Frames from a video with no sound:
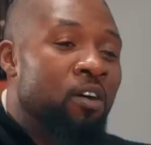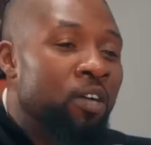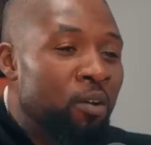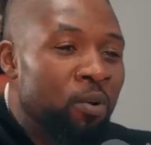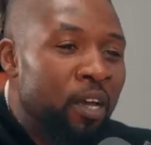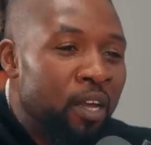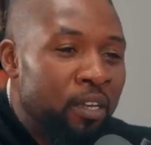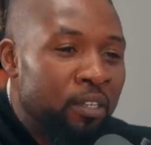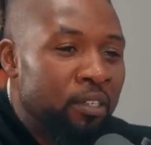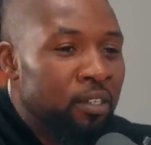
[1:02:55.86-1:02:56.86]
go get what?
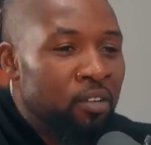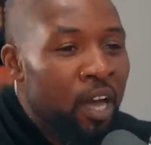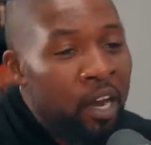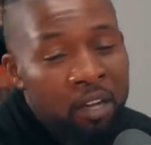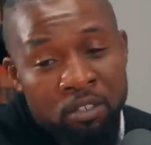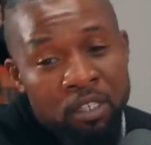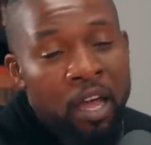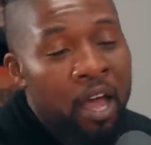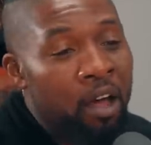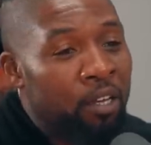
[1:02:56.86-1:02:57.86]
You gotta go to
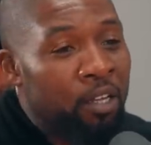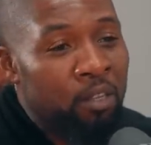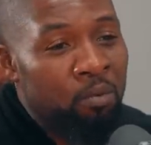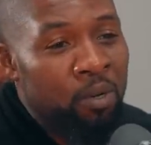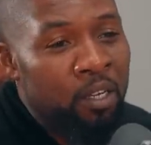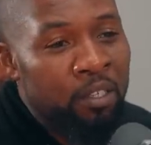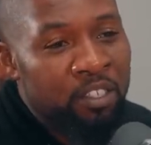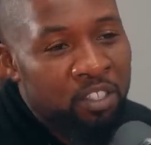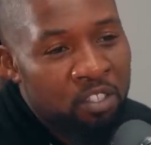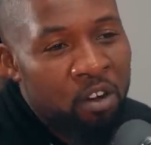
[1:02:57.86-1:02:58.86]
the island and get the what?
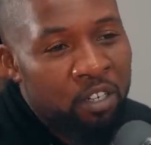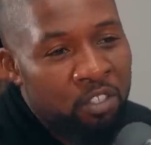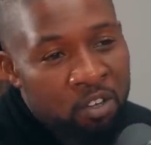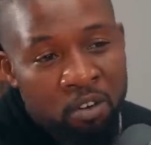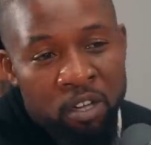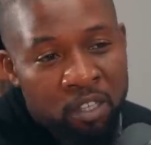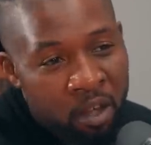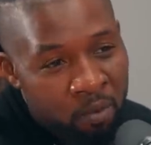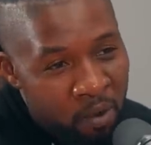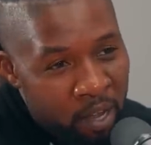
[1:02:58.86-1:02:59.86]
The starch. You're gonna get
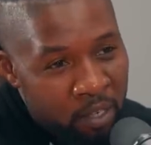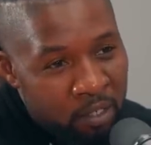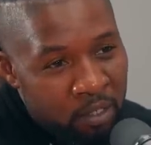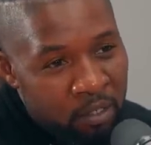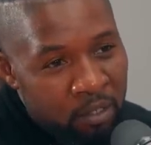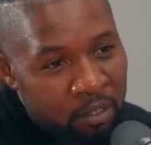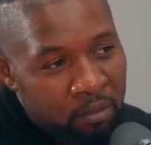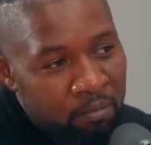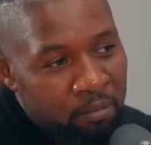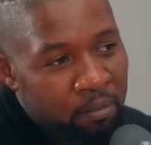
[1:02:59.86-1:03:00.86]
that rice. Right,
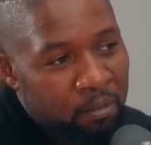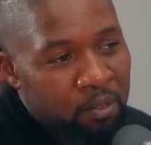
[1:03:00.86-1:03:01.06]
pasta.